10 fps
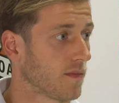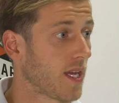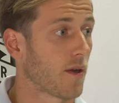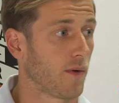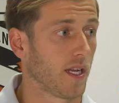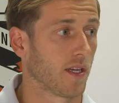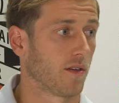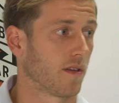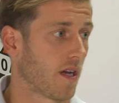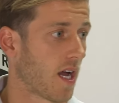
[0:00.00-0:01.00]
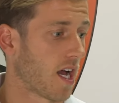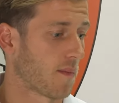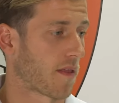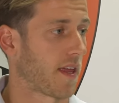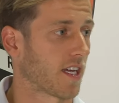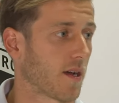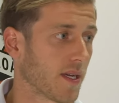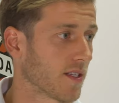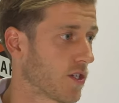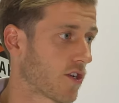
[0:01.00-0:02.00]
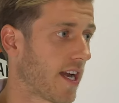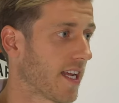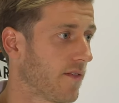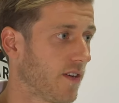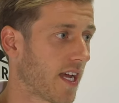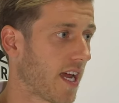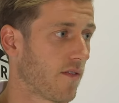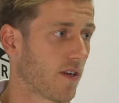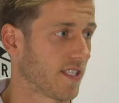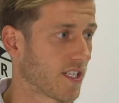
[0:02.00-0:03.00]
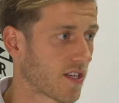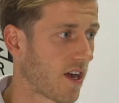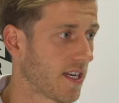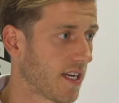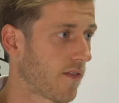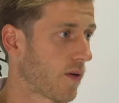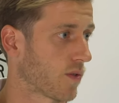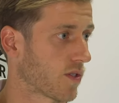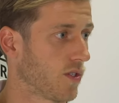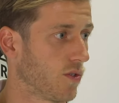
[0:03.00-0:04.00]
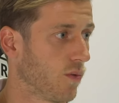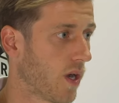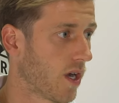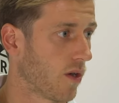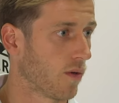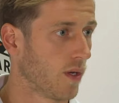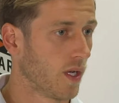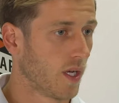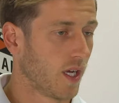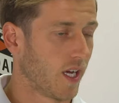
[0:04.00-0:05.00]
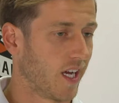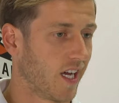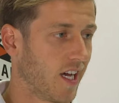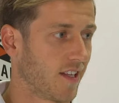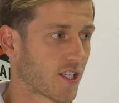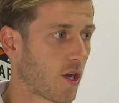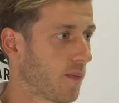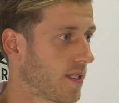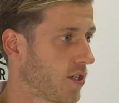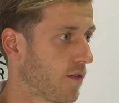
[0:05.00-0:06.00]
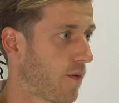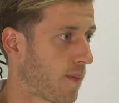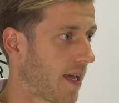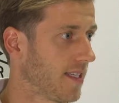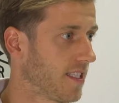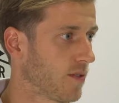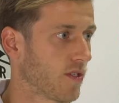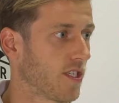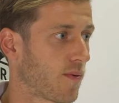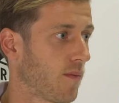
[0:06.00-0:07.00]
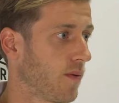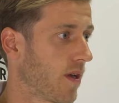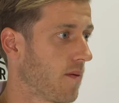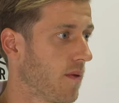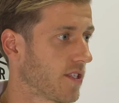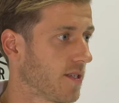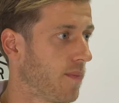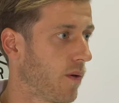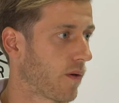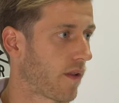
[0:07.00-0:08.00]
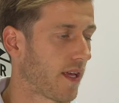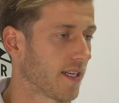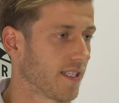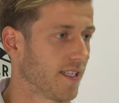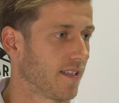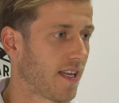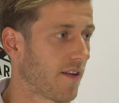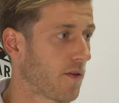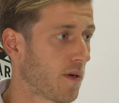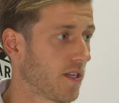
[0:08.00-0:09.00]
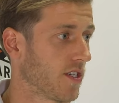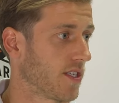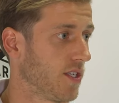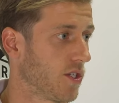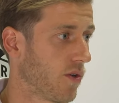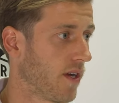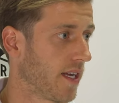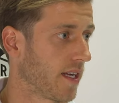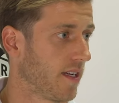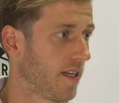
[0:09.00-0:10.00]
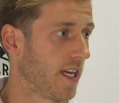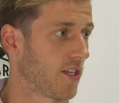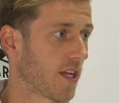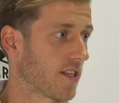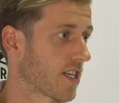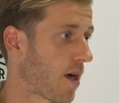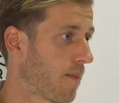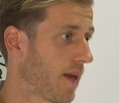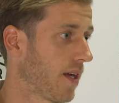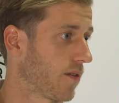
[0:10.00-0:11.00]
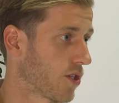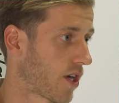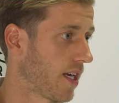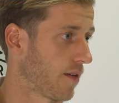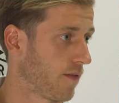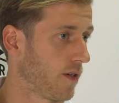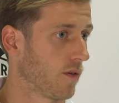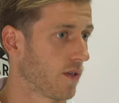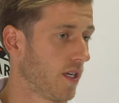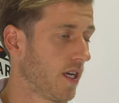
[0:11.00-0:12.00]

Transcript: Yeah, really good. I think coming into training every day, everyone's excited, everyone wants to do well. This competition for places, which is probably one of the most important things, and everybody's just enjoying each other's company on the training field